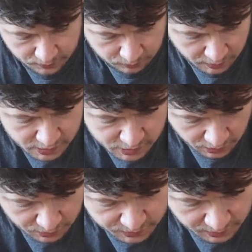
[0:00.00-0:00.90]
the
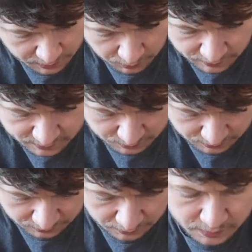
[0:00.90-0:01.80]
recharge time on this one.
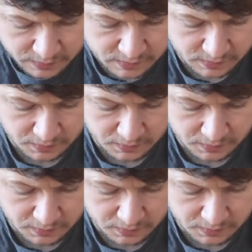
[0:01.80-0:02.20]
I know it's